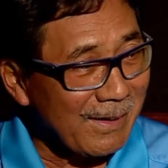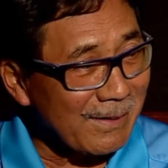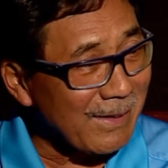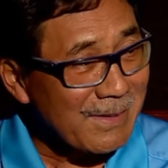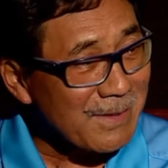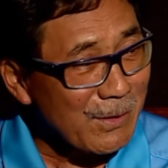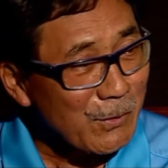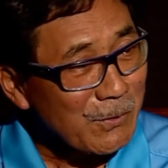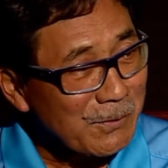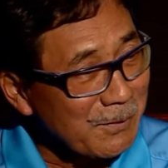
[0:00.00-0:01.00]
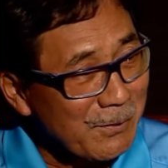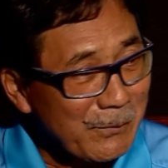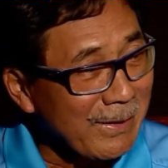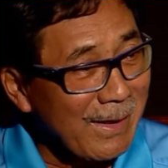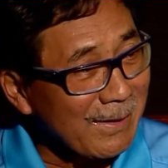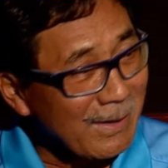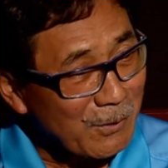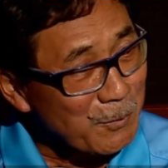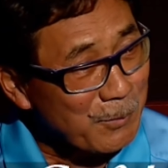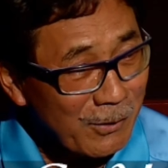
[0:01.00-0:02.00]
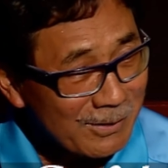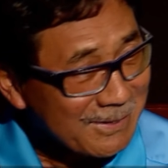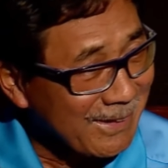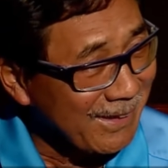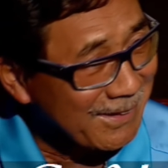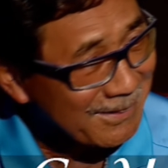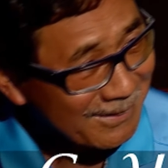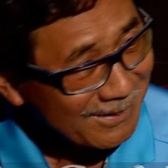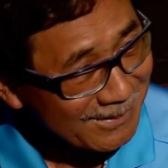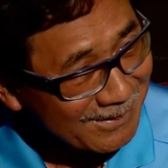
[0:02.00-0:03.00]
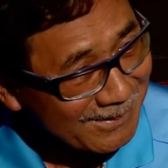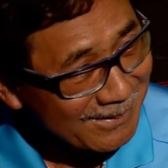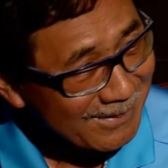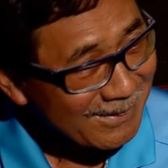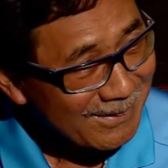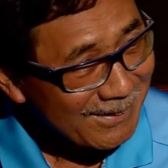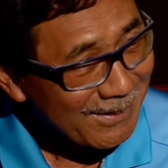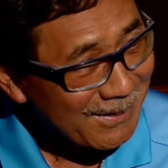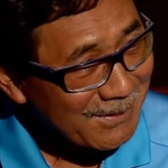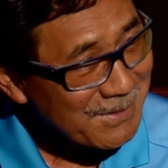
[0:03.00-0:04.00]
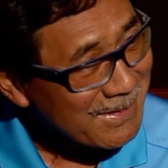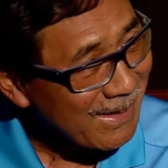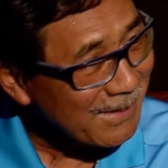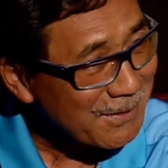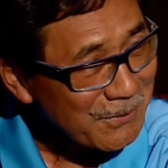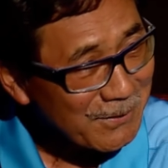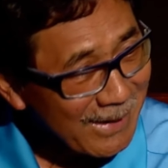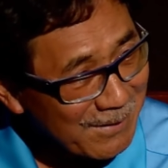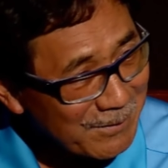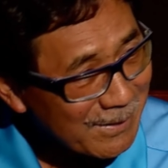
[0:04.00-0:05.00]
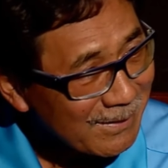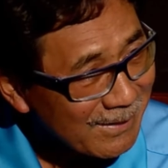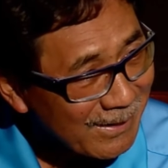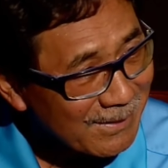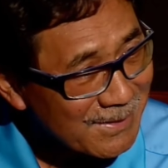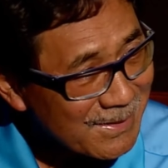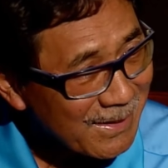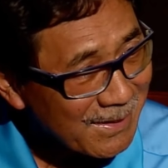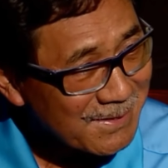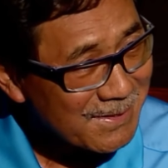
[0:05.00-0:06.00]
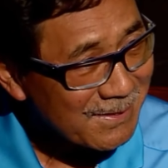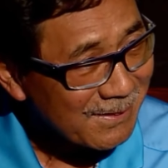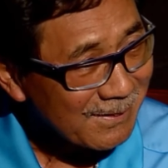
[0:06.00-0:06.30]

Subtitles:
they say, no, we can't allow Paul Chen-Young to start a new life in the States.